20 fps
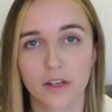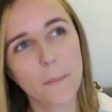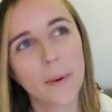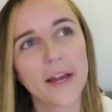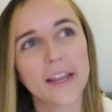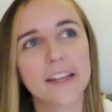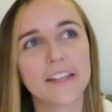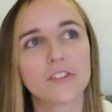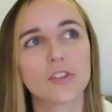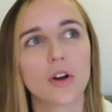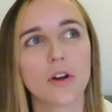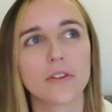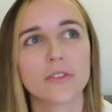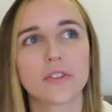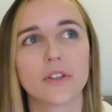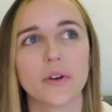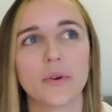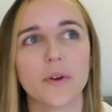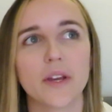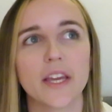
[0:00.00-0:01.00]
but it's
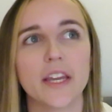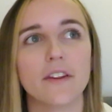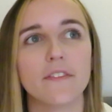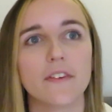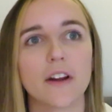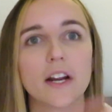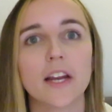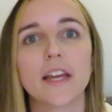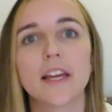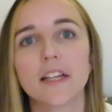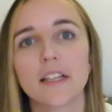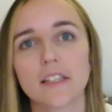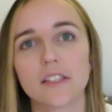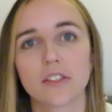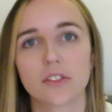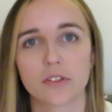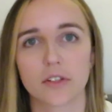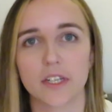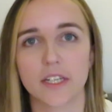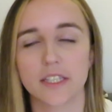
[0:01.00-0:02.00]
also in a very
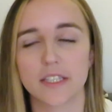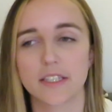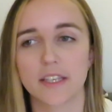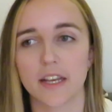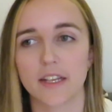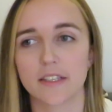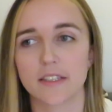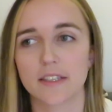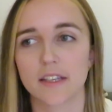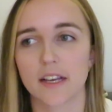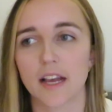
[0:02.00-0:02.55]
illustrated sense.